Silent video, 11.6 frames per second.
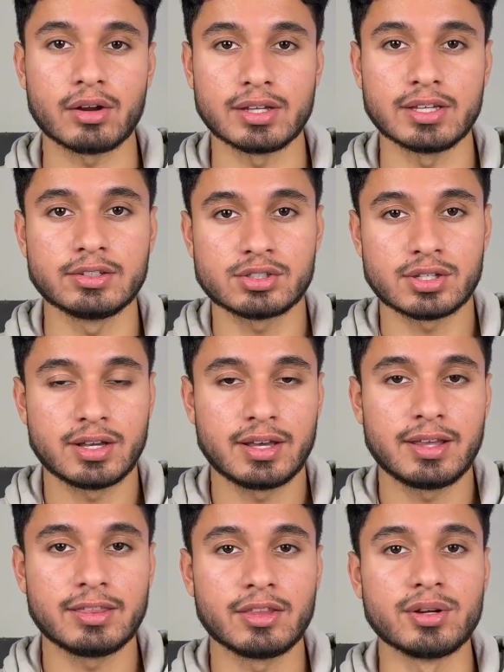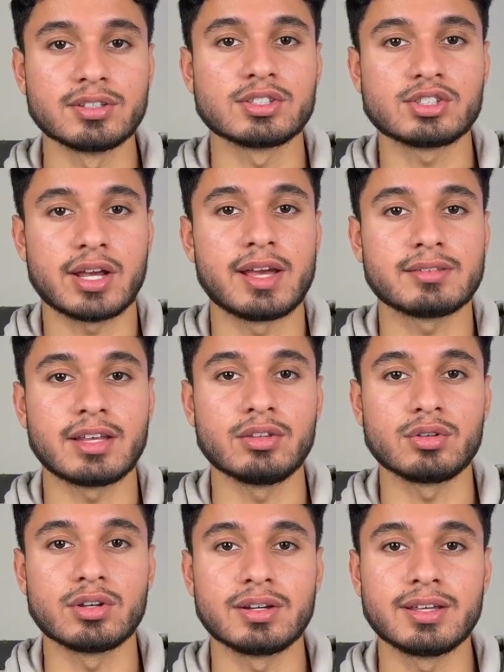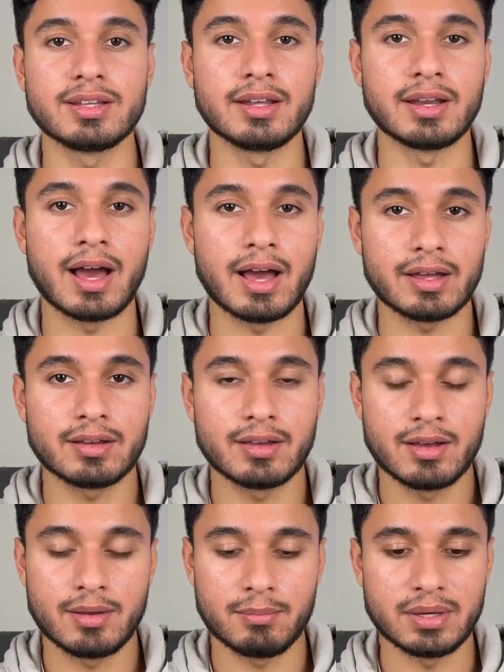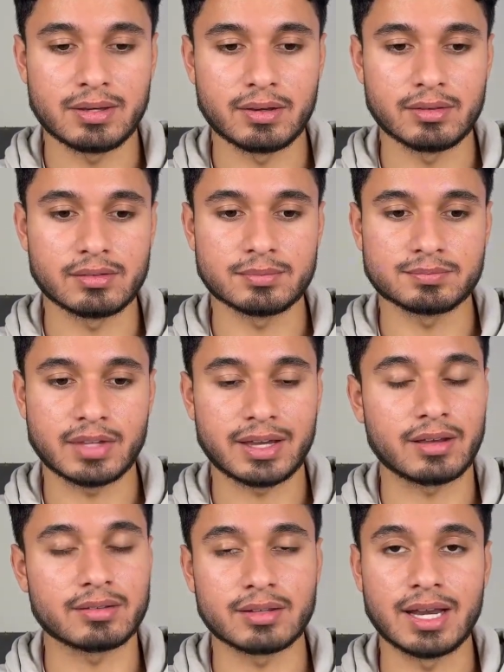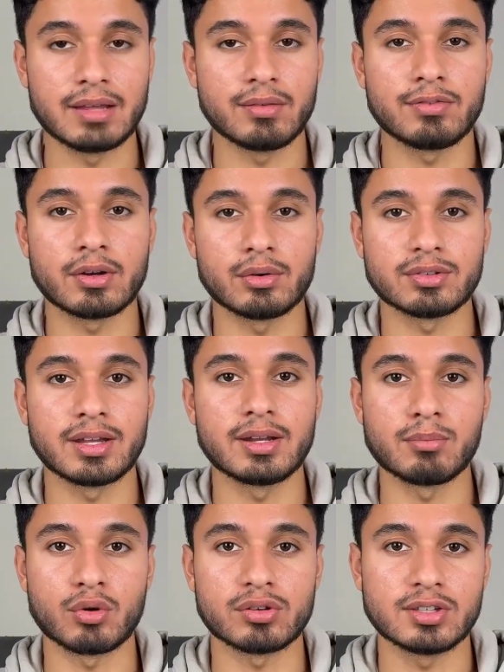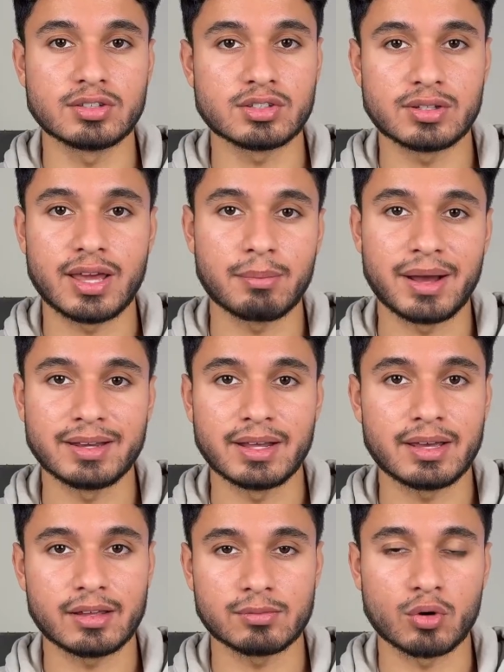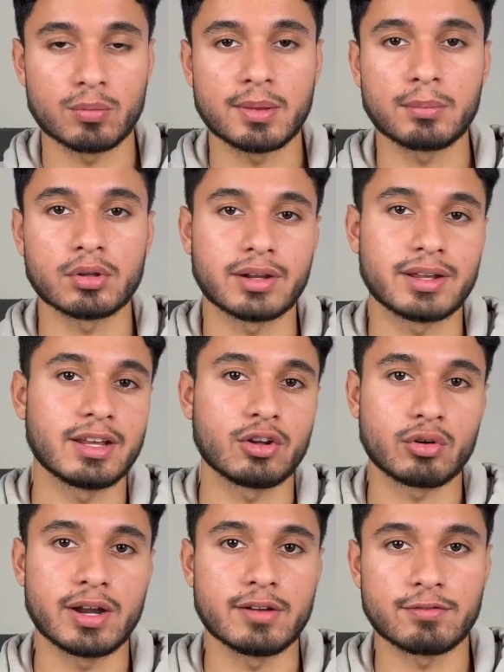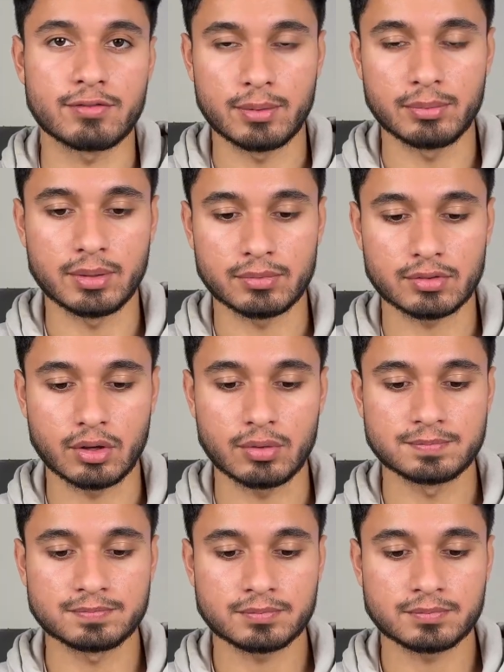on each, there is a chance that you could get denied because, like I said, Navy Federal is getting more stingy day by day as more people are getting credit from them. So